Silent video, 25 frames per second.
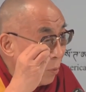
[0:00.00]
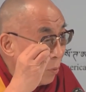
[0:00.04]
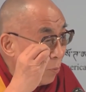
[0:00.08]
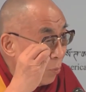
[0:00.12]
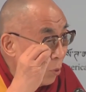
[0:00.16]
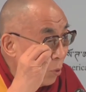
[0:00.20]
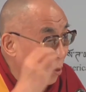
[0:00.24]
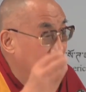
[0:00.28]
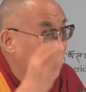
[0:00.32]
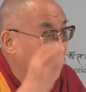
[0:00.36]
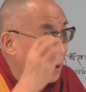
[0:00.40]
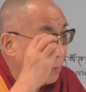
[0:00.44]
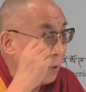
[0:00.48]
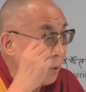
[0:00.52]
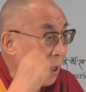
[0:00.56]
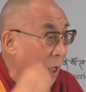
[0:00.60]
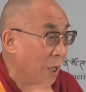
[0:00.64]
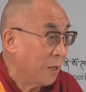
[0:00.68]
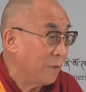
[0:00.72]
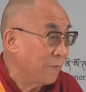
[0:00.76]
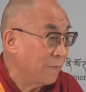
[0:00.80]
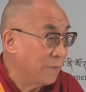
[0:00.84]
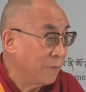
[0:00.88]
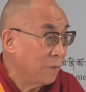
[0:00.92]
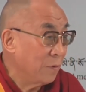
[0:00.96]
positive life
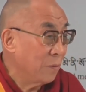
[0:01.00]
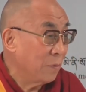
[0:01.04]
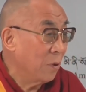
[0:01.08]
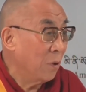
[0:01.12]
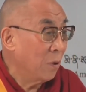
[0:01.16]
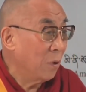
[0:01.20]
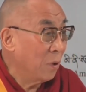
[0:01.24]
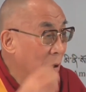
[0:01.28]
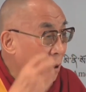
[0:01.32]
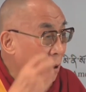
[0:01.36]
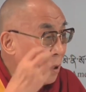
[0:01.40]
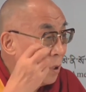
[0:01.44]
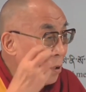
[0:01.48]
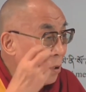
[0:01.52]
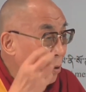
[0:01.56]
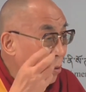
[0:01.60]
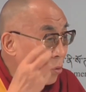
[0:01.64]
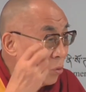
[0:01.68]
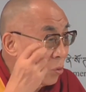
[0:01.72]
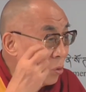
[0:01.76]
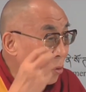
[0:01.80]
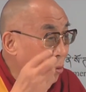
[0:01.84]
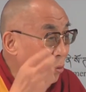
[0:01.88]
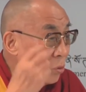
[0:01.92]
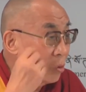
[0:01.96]
or
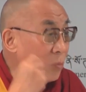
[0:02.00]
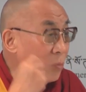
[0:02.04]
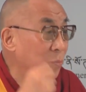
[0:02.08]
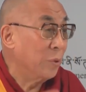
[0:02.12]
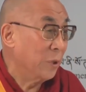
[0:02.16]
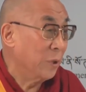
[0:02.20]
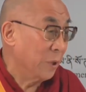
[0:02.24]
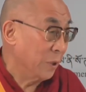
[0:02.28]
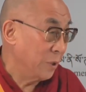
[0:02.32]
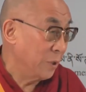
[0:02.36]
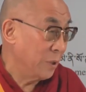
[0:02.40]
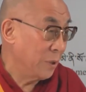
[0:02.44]
good birth.